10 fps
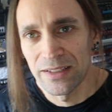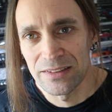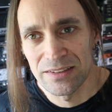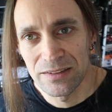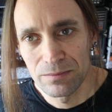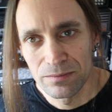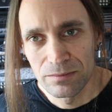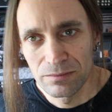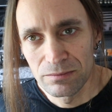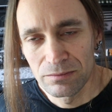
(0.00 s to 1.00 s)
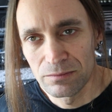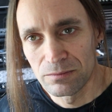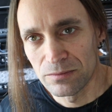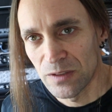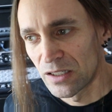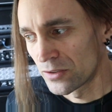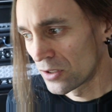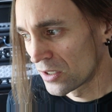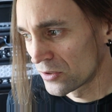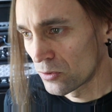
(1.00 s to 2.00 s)
heads
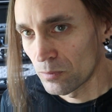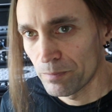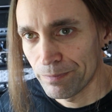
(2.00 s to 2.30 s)
I know.